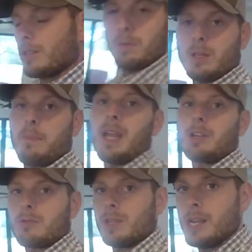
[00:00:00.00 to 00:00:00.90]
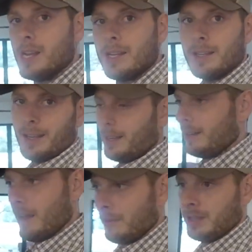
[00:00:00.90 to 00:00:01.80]
this was a pantry
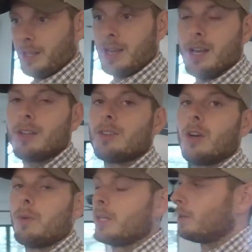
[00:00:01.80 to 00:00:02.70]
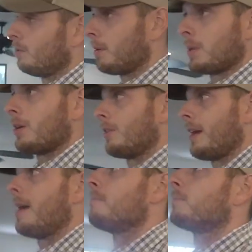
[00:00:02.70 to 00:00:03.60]
and everything. So we ripped out all
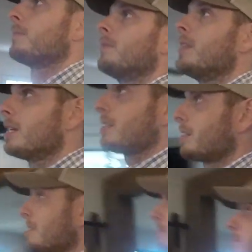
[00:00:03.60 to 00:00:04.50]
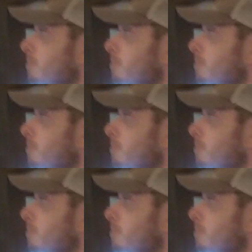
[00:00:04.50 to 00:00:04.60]
that. This,